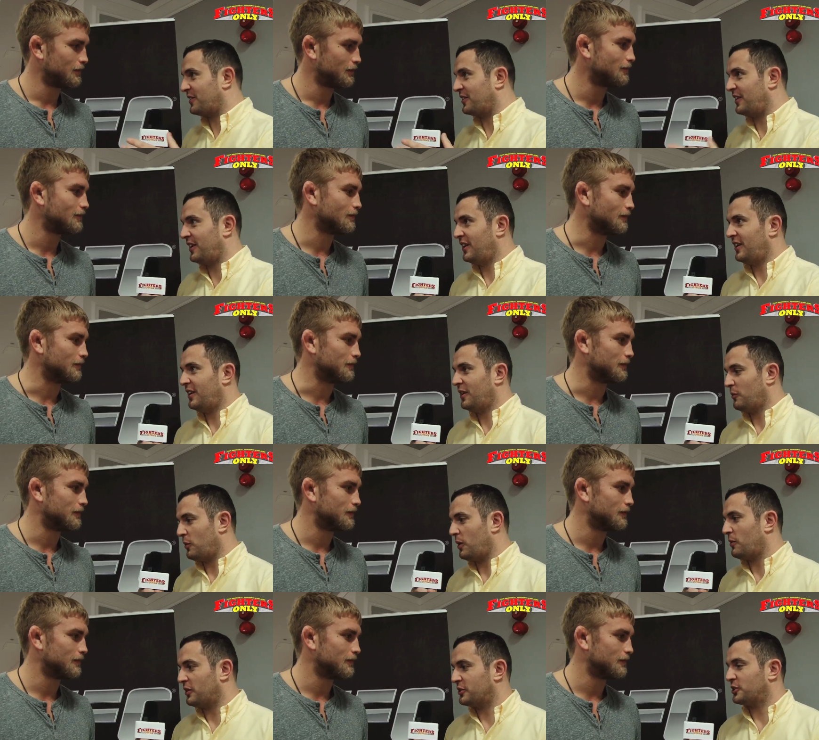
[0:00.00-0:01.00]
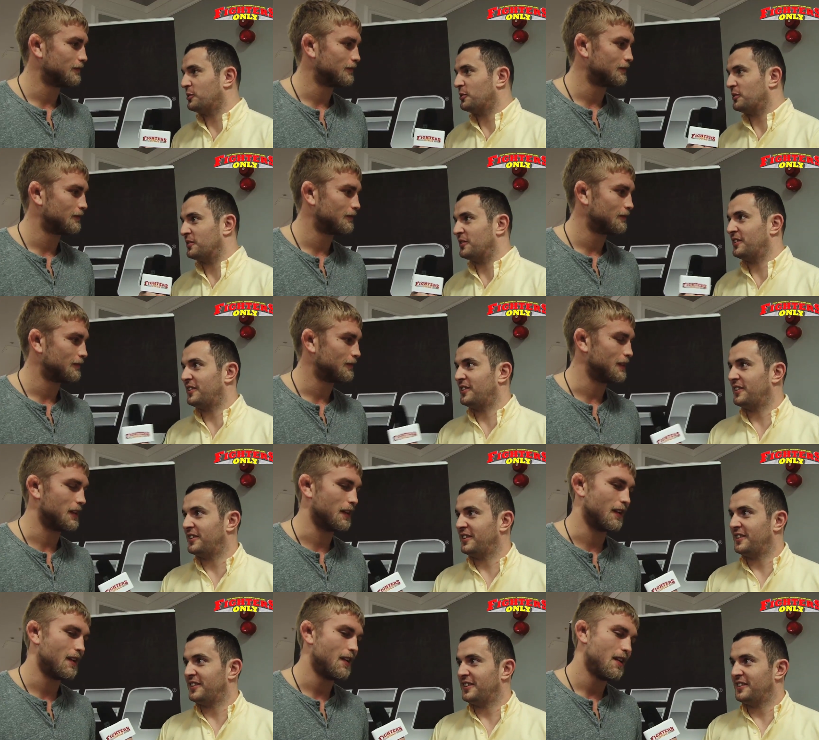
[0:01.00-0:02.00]
Speaker 1: of, mm. wow, that's Shogun.
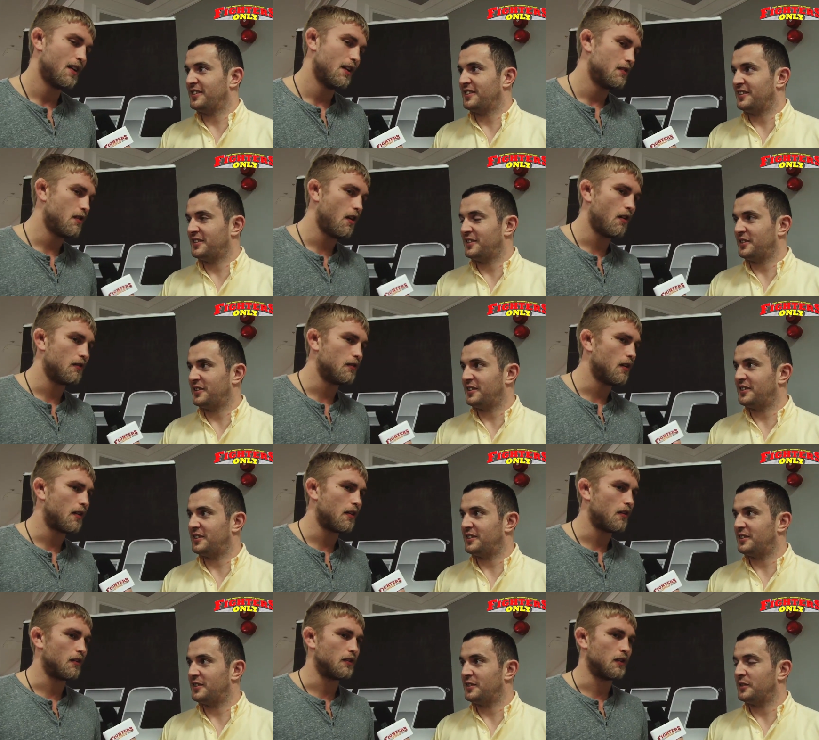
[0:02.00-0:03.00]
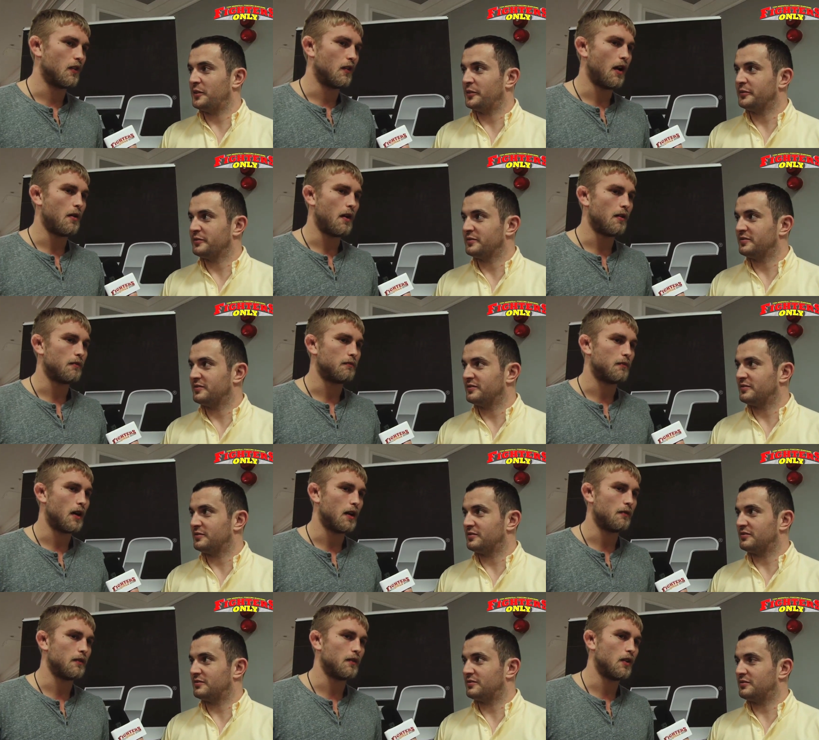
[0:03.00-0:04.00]
Speaker 2: Yeah, no, not at all. You know, I,
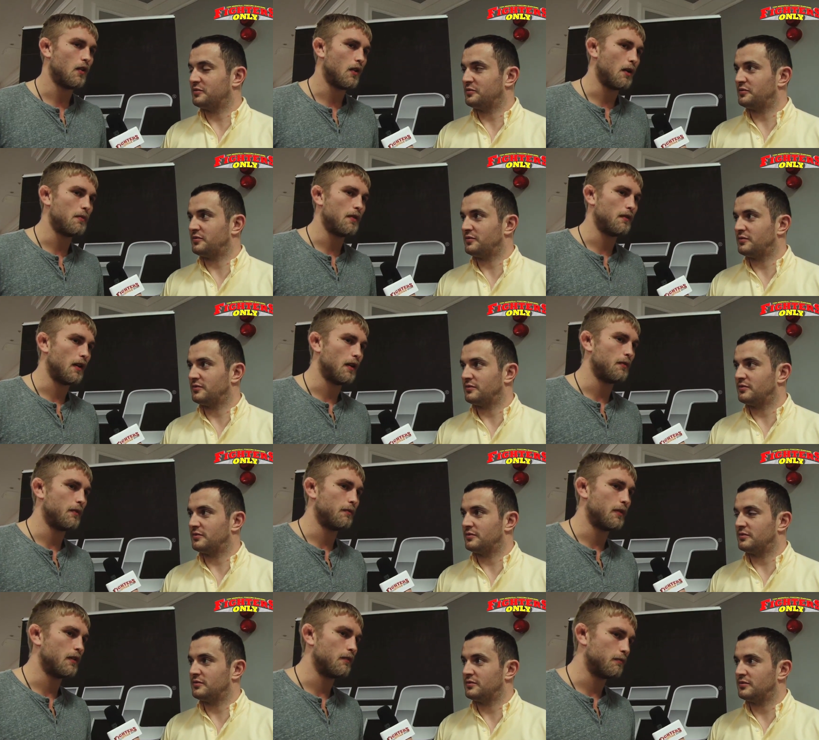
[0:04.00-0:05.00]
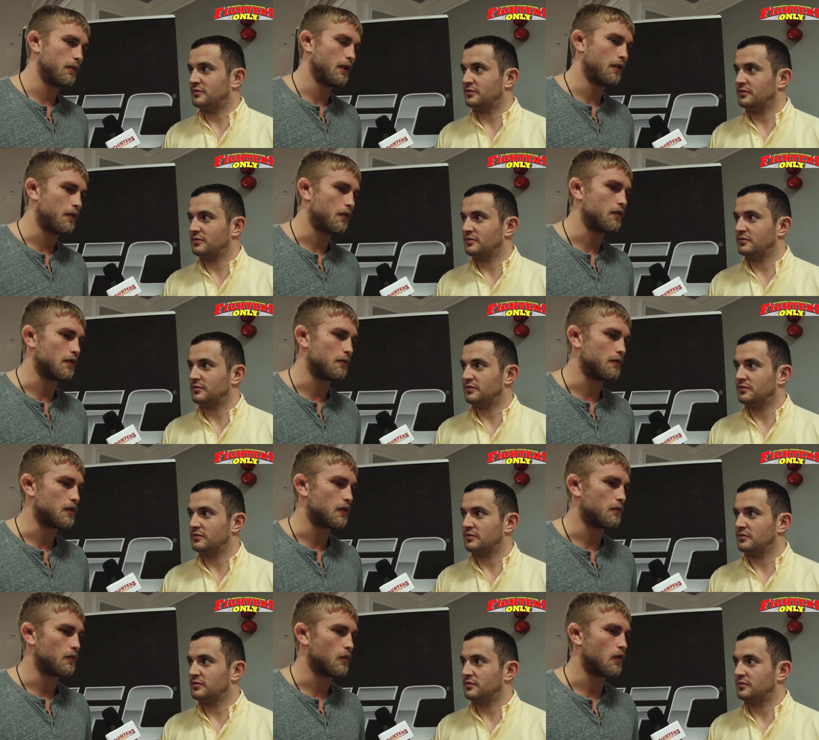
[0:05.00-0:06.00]
I, you know, I've been, I've been, been through some
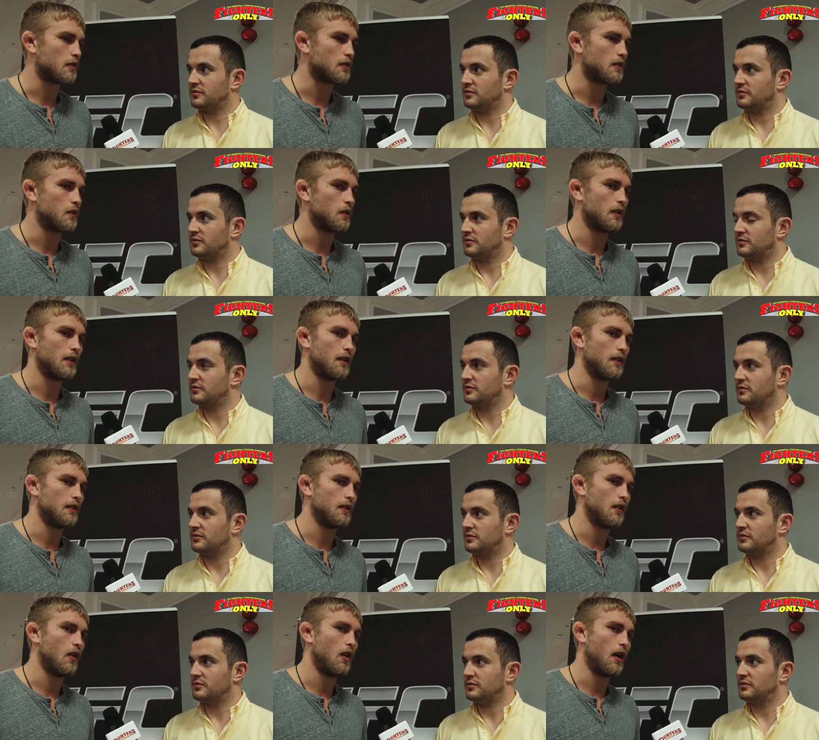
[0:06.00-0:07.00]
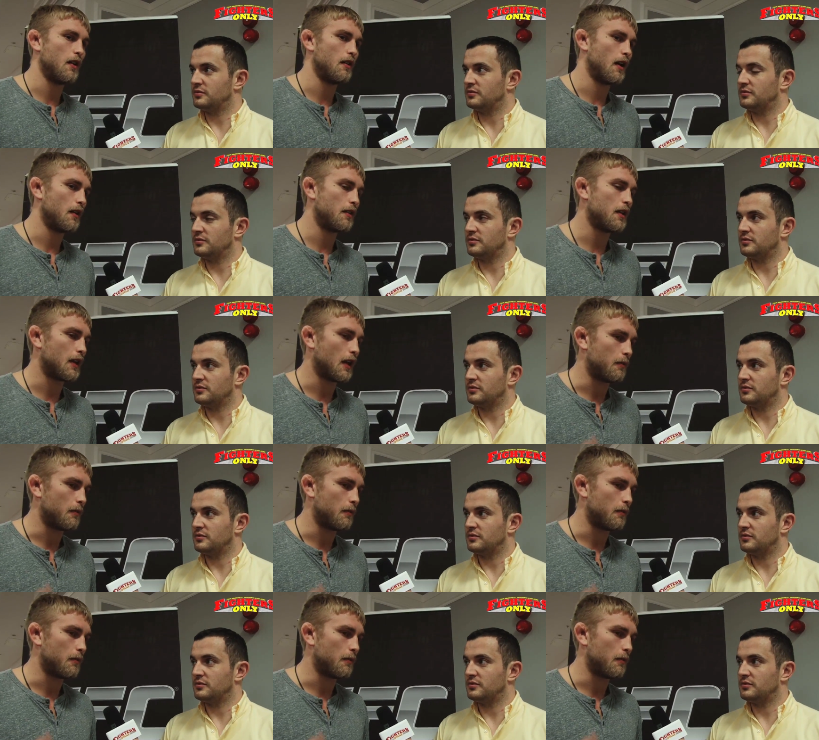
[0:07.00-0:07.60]
some wars too, and you know, I, I think